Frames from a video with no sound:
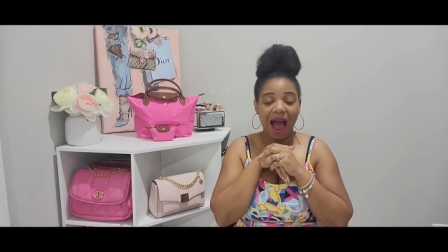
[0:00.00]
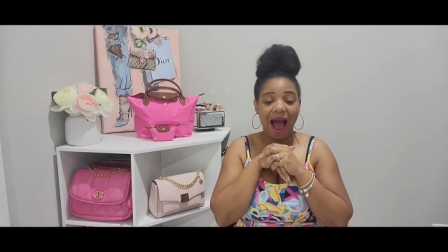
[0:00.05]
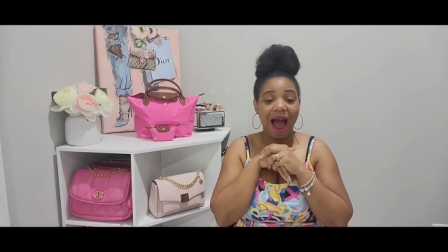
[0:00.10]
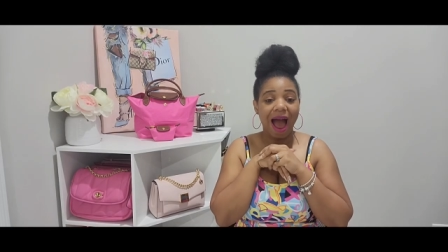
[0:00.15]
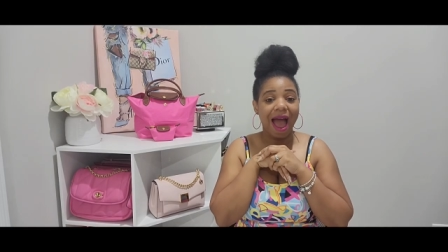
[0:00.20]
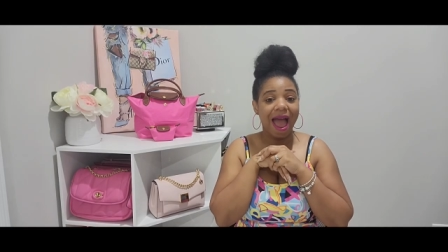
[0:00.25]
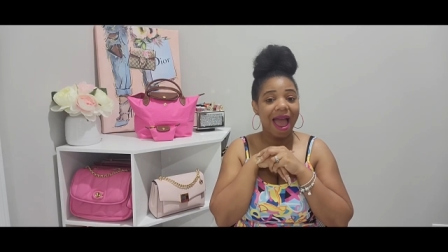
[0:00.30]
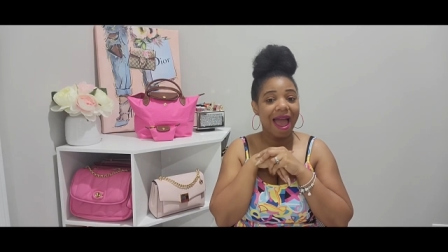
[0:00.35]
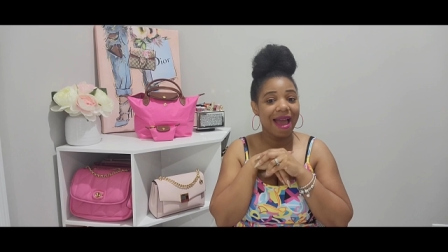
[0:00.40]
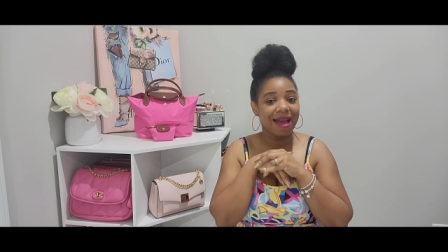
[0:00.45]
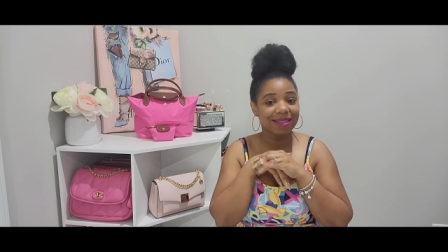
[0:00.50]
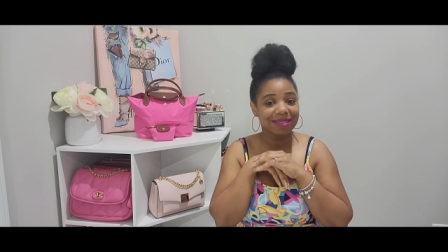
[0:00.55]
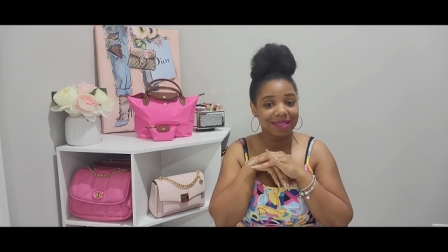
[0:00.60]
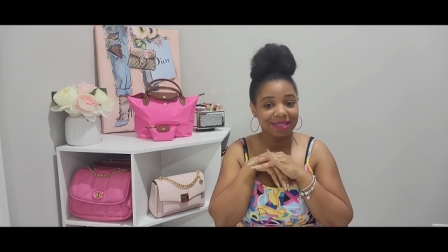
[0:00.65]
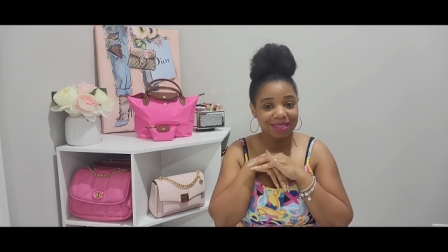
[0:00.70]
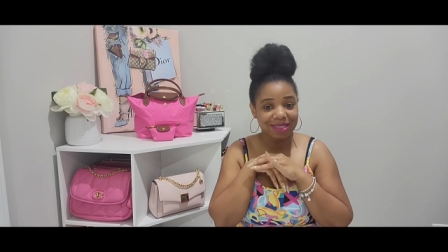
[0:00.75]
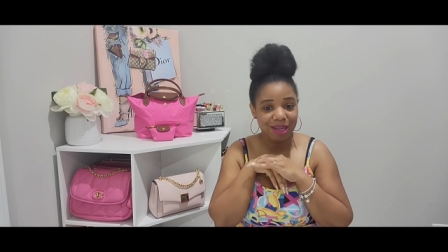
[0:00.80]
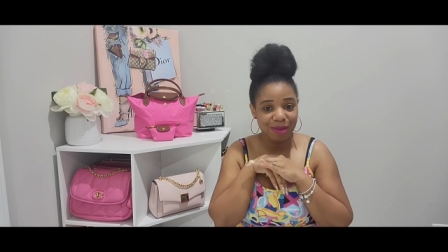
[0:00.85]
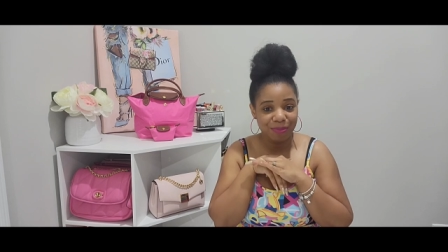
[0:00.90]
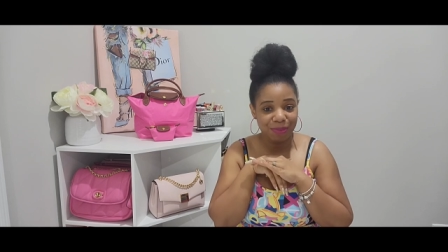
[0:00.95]
I had
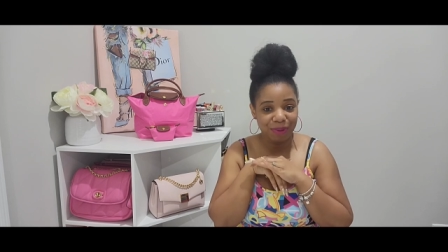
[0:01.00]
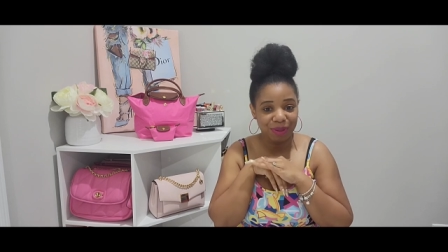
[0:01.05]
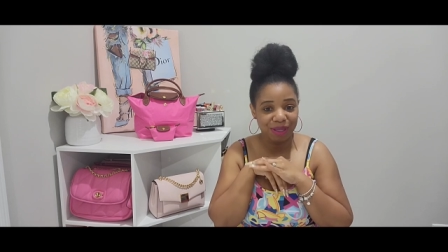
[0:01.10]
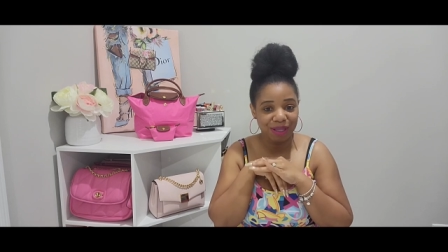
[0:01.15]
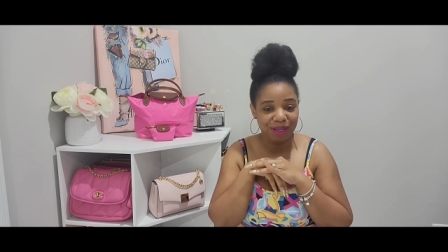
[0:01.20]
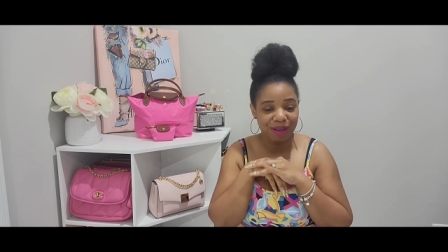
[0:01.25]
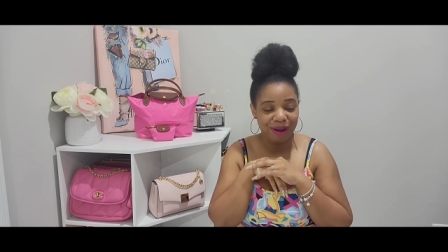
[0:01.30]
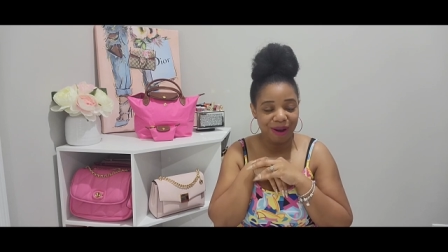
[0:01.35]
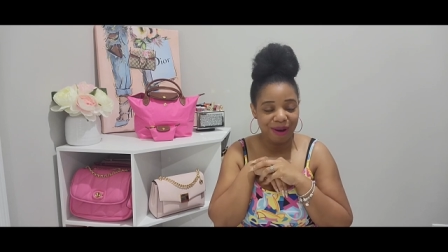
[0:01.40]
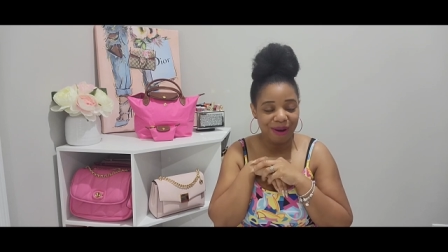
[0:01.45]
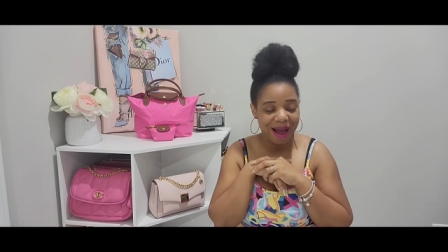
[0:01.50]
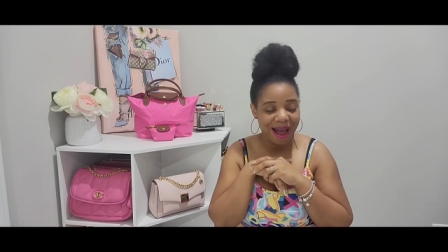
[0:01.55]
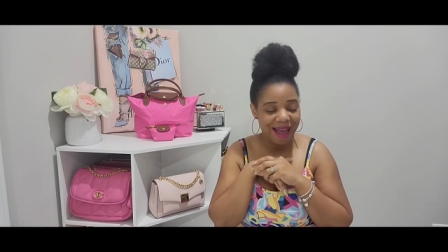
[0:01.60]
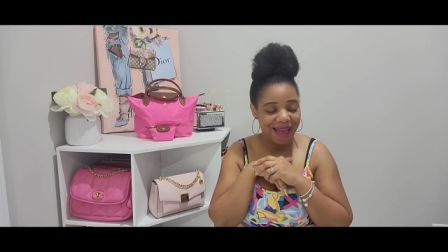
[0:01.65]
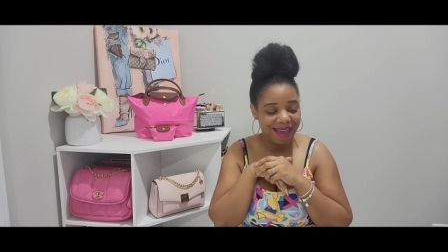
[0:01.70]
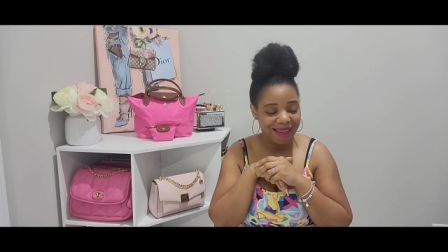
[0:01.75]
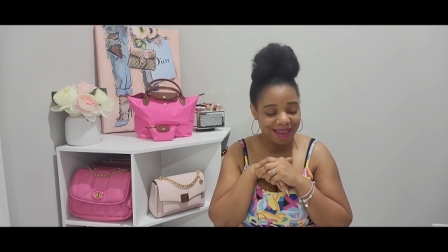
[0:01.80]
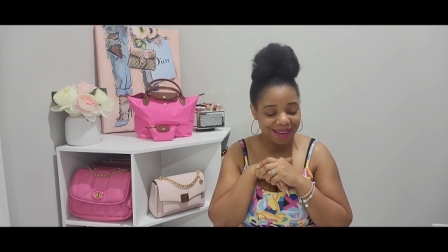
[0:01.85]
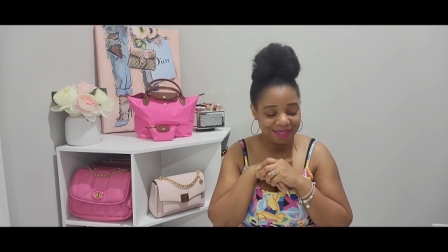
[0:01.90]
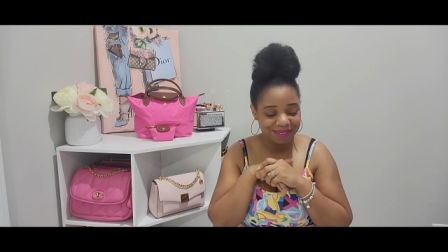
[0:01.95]
to jump on it, y'all. I
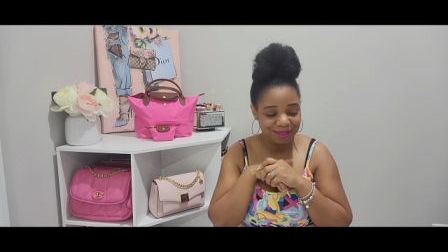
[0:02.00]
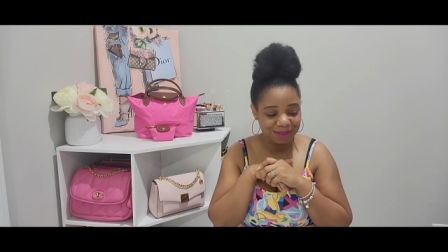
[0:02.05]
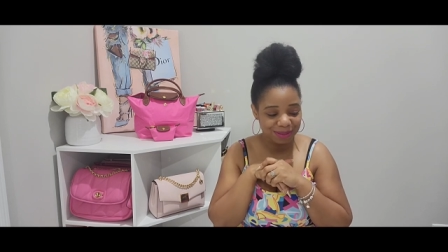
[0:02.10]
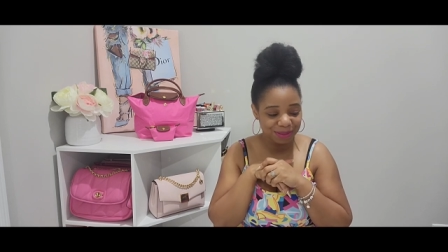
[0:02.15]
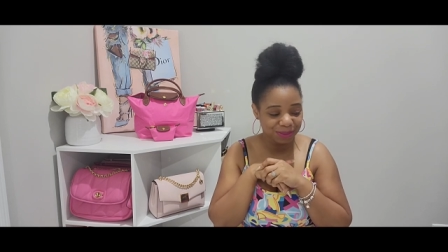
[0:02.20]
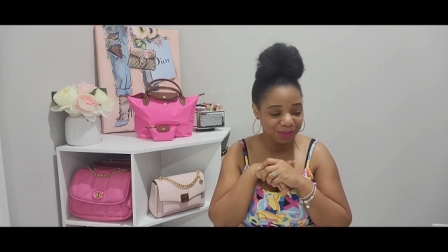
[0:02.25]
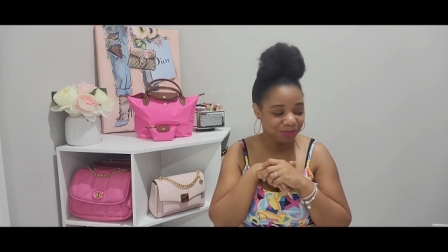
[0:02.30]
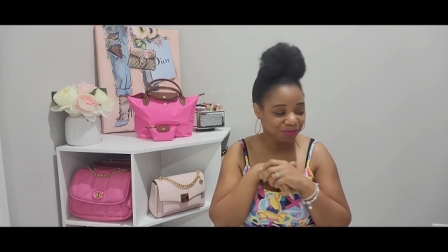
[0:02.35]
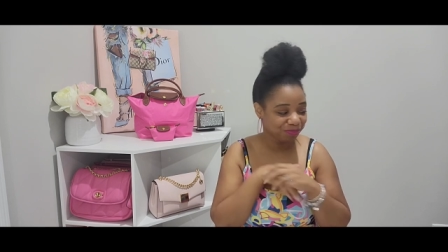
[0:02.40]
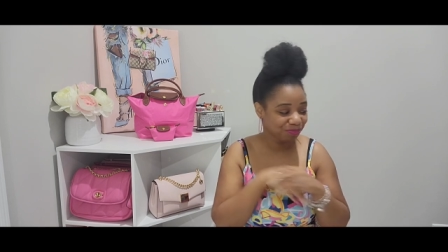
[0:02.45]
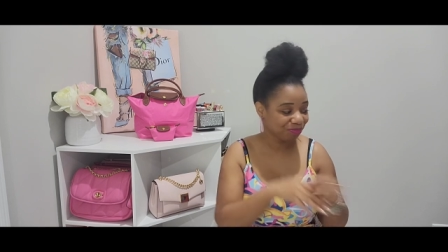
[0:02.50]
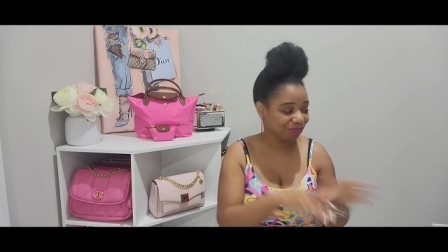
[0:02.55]
had to.